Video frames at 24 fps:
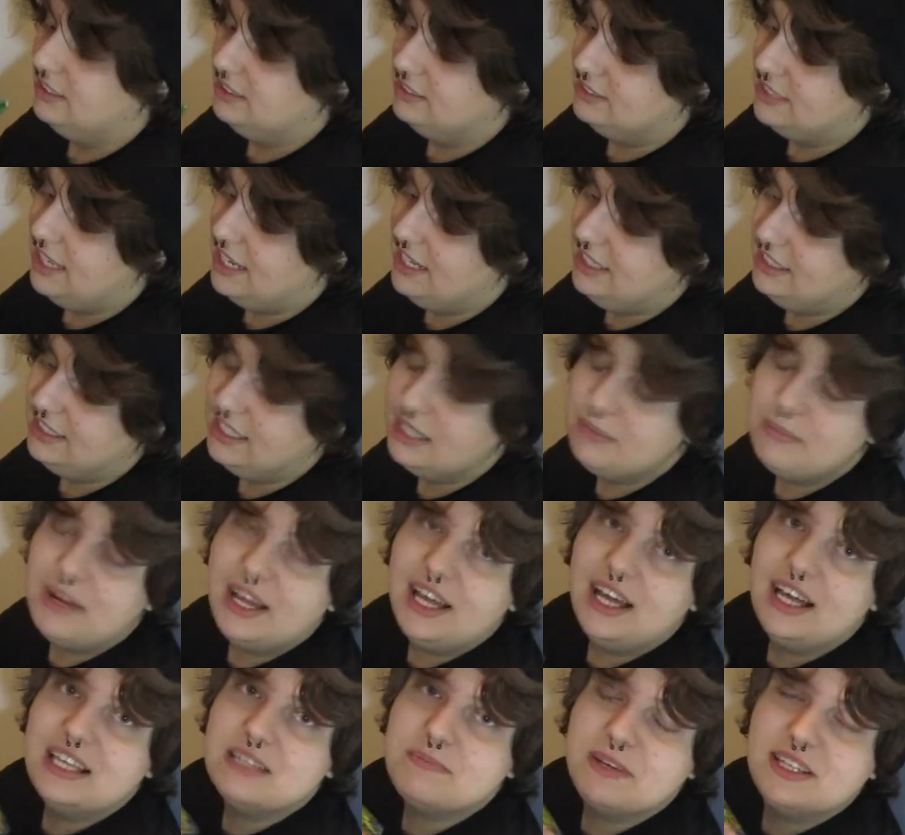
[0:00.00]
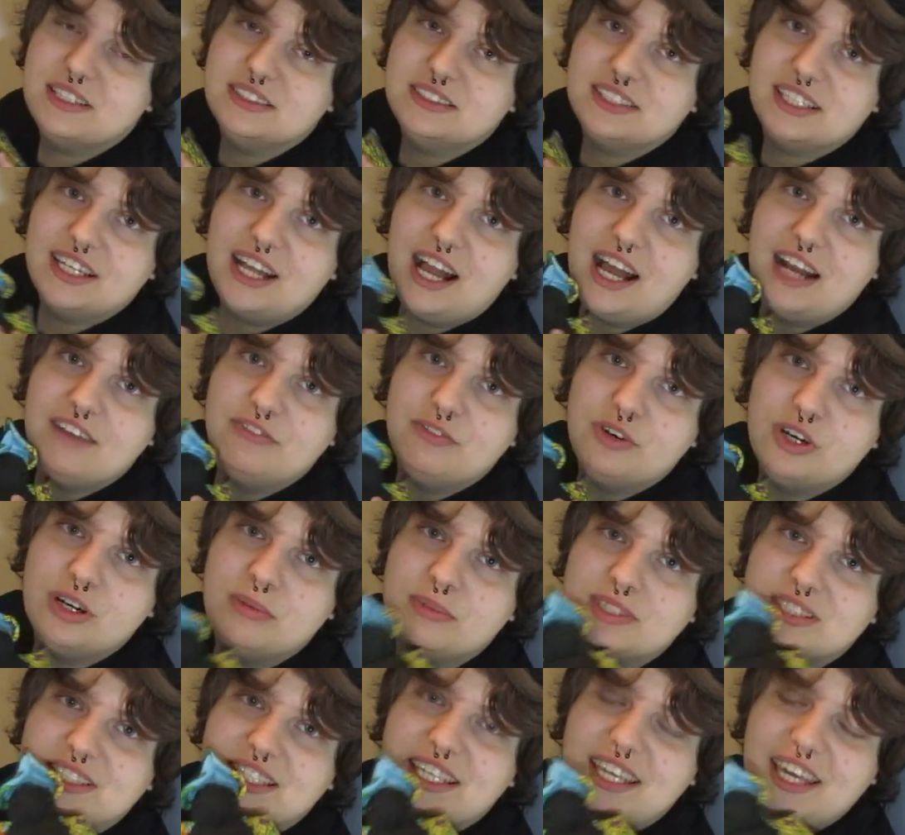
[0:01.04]
Technically my husband's. I got it for him
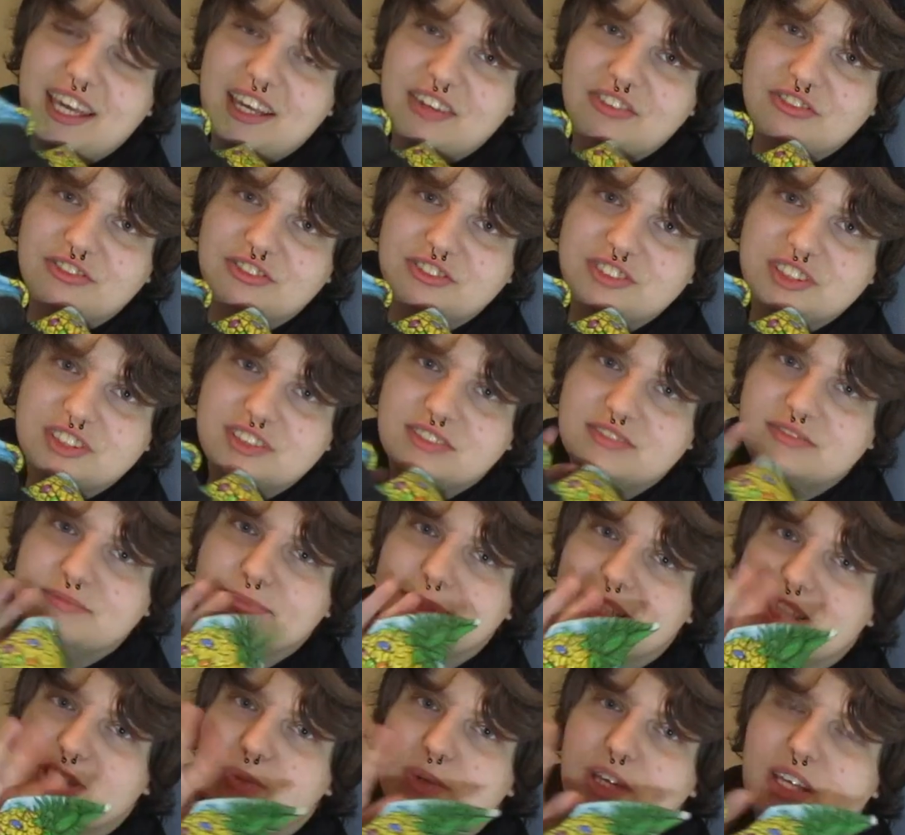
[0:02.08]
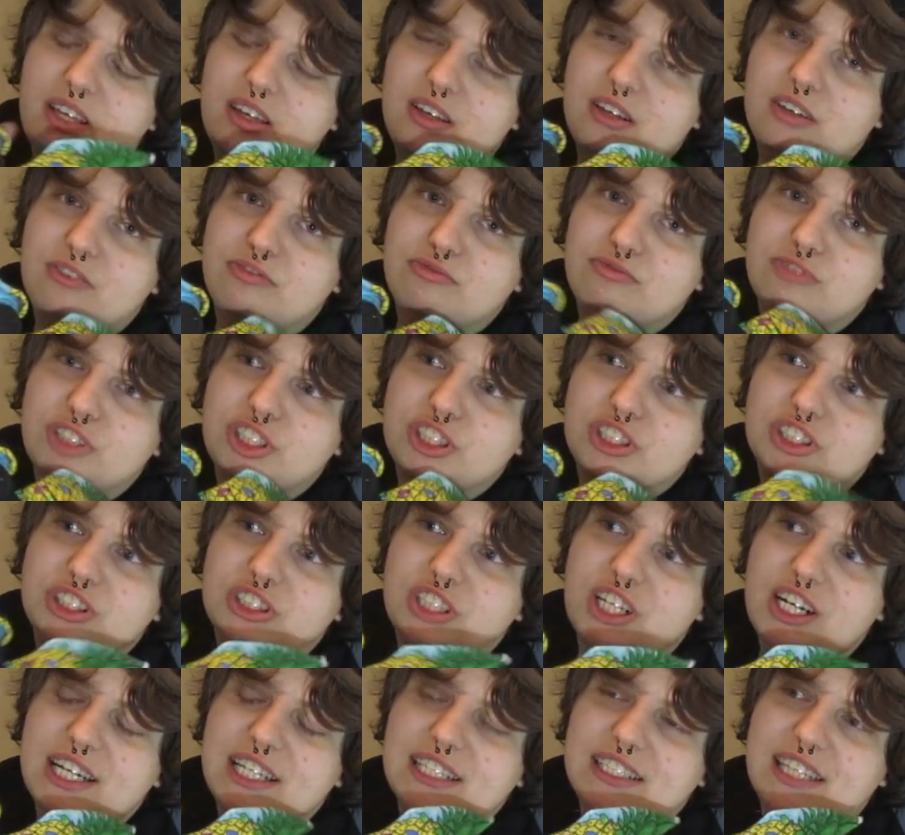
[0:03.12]
as a gift because we first
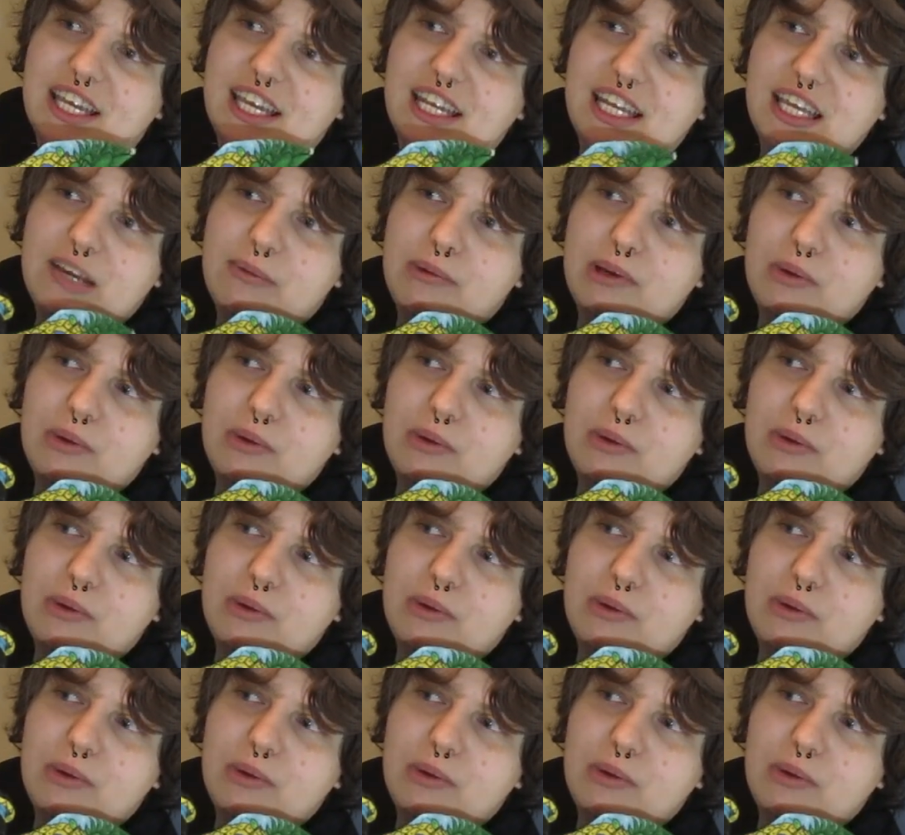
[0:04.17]
started dating.